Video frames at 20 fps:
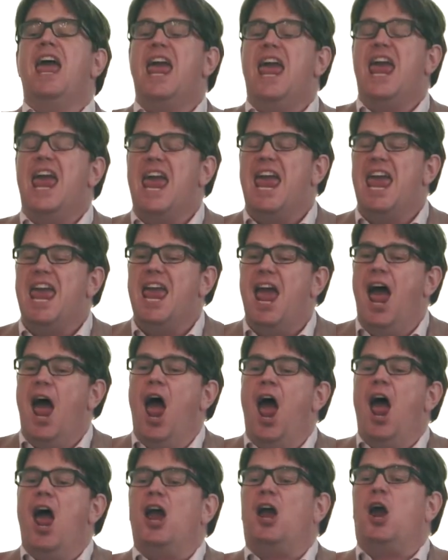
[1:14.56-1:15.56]
He
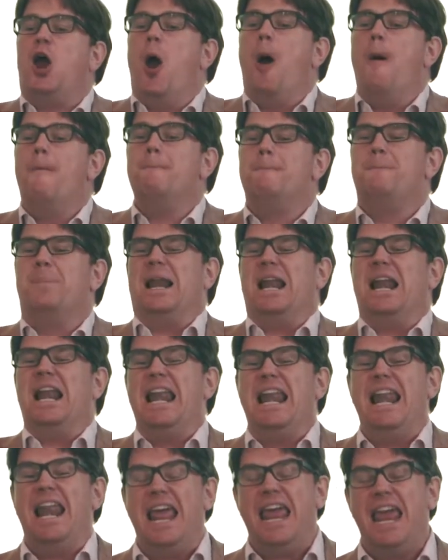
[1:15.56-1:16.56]

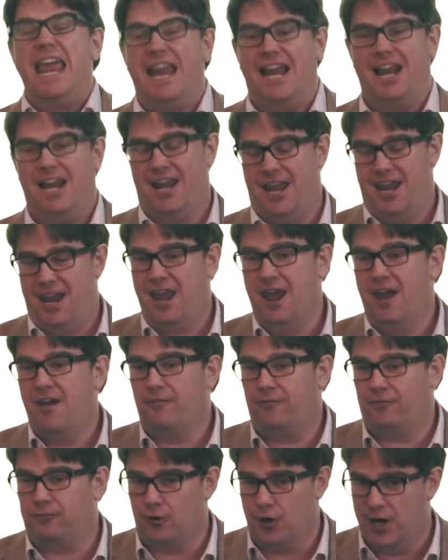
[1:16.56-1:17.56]
completely
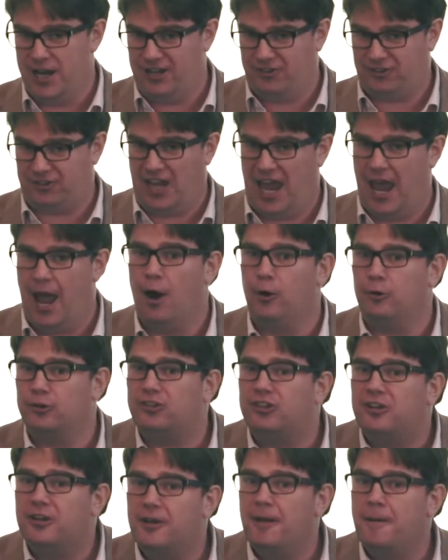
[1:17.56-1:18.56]
freaks
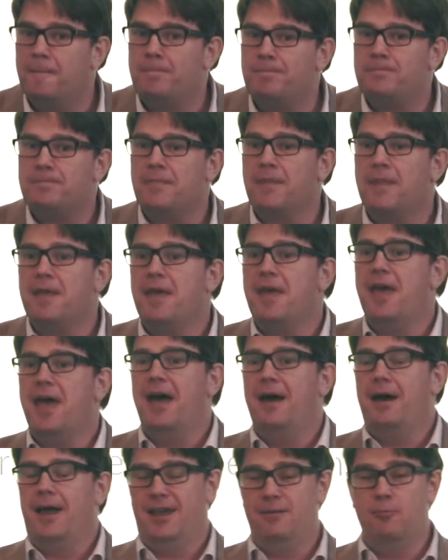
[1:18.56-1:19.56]
out.
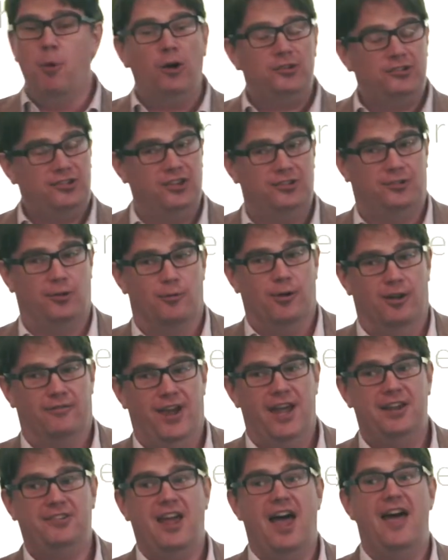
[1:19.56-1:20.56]
He watches all of
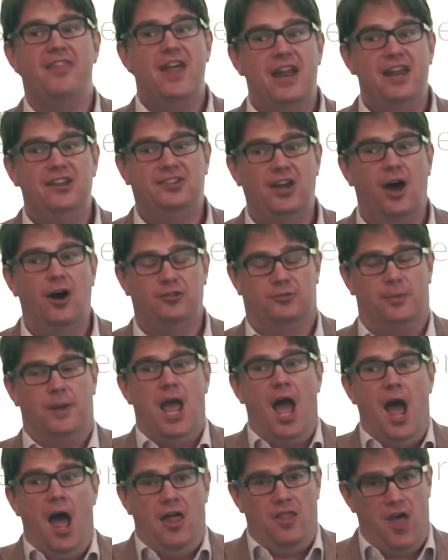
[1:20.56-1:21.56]
it, and then he tells me,
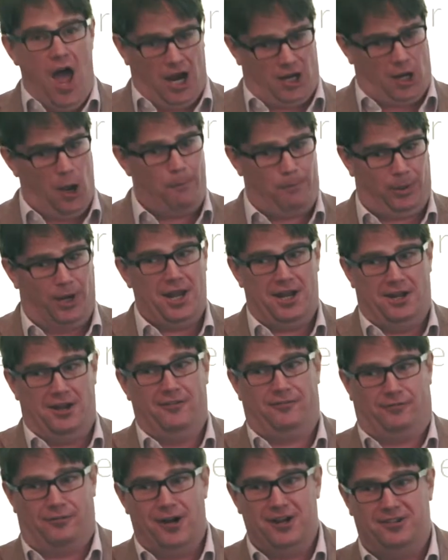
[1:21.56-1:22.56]
that completely
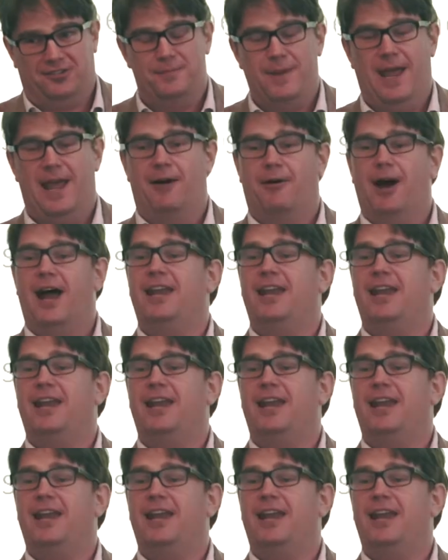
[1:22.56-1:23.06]
freaked me out.